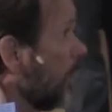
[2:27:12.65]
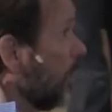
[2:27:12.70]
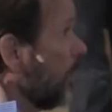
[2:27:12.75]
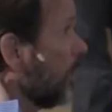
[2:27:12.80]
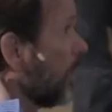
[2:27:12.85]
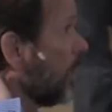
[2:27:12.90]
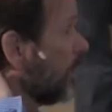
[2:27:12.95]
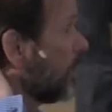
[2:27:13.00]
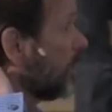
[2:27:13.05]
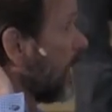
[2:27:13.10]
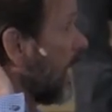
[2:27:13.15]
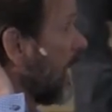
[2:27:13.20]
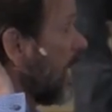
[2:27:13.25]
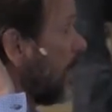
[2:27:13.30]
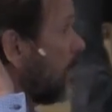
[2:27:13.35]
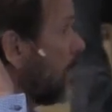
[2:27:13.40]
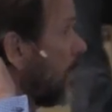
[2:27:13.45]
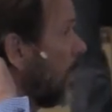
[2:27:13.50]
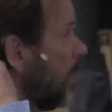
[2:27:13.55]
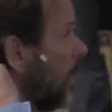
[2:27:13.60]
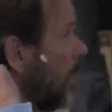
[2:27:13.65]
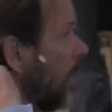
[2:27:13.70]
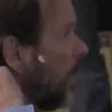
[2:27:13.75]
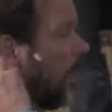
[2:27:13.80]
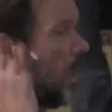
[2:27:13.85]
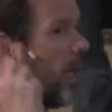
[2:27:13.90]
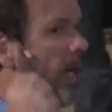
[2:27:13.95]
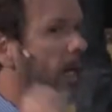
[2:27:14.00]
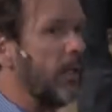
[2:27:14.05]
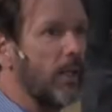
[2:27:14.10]
You could stand up and
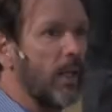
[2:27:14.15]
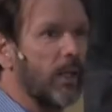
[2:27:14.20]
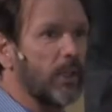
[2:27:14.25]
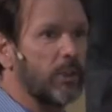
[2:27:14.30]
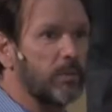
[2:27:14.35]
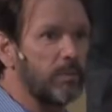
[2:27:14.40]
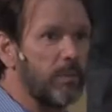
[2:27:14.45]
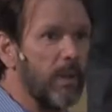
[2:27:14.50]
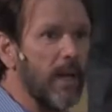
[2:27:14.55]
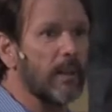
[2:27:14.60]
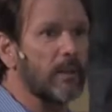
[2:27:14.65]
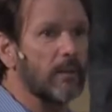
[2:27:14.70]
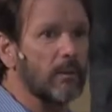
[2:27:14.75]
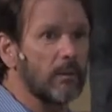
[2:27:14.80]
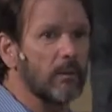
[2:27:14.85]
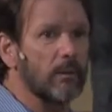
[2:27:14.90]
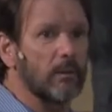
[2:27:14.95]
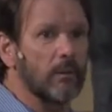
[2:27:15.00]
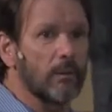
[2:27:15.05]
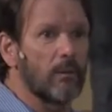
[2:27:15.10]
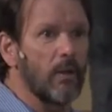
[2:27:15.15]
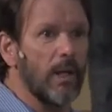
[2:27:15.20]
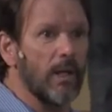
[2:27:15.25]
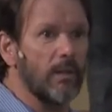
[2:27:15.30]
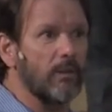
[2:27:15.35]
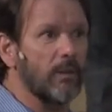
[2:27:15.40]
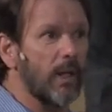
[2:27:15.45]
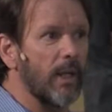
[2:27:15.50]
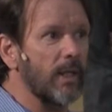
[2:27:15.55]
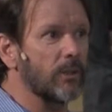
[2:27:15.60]
and expect
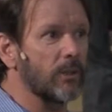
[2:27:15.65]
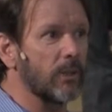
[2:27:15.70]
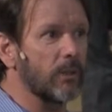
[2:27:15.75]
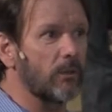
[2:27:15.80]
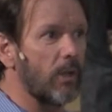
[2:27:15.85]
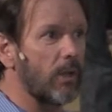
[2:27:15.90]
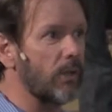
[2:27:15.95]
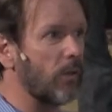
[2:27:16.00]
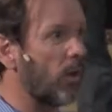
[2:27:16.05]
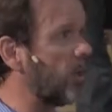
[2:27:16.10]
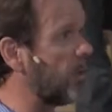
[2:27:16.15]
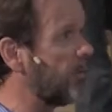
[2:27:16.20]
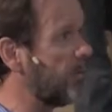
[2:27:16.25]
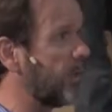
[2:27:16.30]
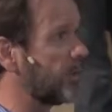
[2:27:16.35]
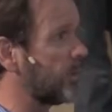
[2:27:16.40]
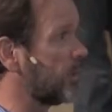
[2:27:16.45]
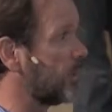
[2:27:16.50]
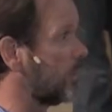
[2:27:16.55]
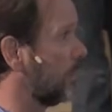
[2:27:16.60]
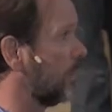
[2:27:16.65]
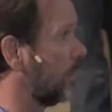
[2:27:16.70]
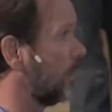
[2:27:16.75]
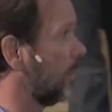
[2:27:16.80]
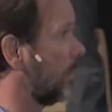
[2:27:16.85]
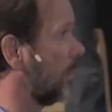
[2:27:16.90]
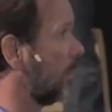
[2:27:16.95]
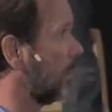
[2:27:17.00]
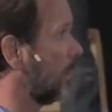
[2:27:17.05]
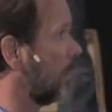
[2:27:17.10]
great things and great harvest.
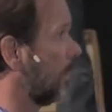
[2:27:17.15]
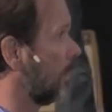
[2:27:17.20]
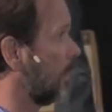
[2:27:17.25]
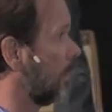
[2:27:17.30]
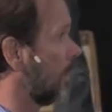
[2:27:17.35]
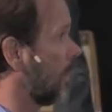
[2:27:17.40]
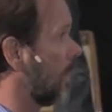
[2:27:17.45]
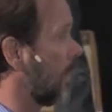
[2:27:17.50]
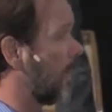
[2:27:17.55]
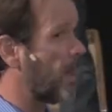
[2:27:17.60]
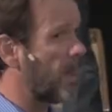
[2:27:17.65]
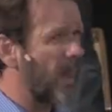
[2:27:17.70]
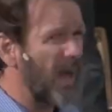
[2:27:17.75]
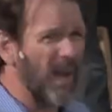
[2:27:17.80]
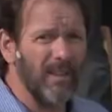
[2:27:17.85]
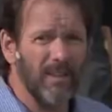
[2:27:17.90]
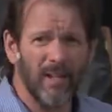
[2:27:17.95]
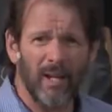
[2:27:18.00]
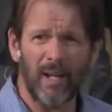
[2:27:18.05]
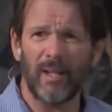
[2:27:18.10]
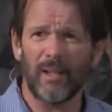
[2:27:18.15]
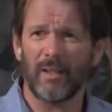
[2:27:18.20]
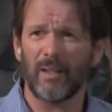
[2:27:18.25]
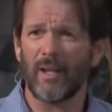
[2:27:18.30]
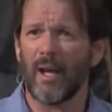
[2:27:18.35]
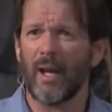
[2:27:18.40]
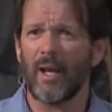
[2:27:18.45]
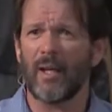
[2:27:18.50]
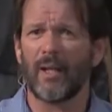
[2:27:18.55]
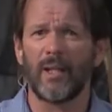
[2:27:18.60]
I, I,
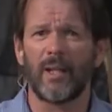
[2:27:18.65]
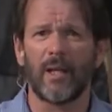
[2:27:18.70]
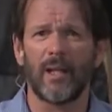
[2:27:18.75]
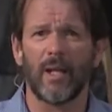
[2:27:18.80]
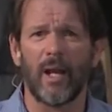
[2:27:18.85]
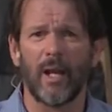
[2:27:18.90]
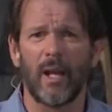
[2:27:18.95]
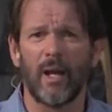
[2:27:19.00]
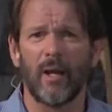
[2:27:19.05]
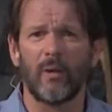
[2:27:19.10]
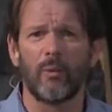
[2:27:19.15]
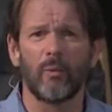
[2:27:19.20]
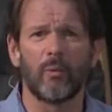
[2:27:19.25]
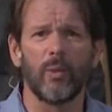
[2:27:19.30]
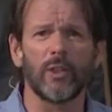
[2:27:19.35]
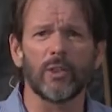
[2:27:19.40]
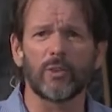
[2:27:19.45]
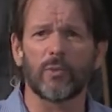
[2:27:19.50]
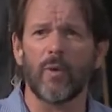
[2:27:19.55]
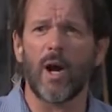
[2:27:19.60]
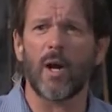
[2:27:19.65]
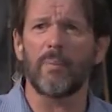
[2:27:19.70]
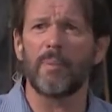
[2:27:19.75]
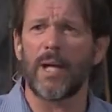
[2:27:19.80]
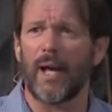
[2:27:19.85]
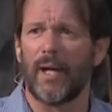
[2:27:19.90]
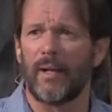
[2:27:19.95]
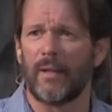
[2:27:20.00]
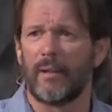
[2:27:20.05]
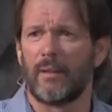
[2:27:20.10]
where's Rob at?